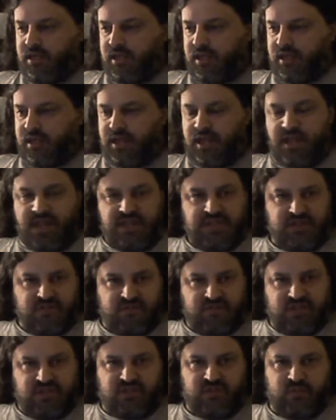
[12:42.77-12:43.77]
uh, as
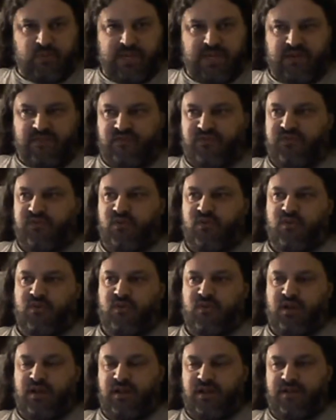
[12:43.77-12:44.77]
of this week
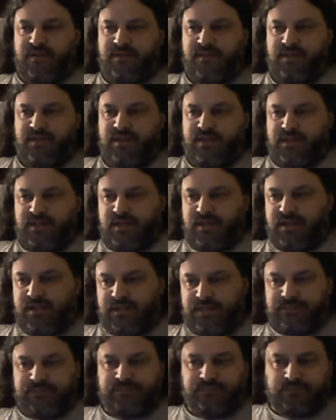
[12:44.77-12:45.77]
for uh,
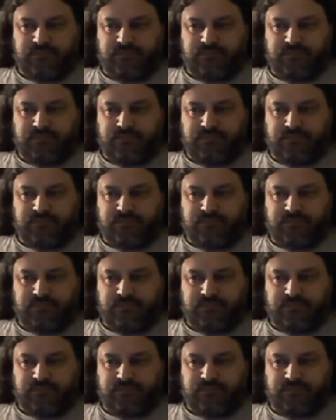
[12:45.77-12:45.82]
uh,